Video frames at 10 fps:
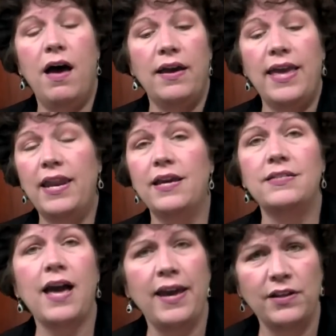uh, getting a
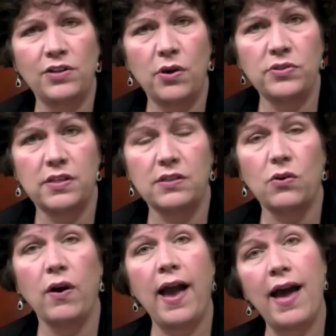diagnosis,
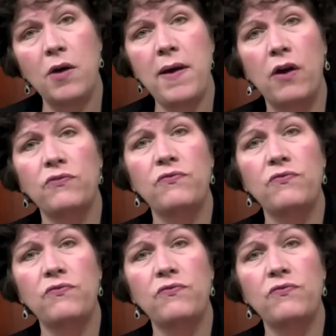or how about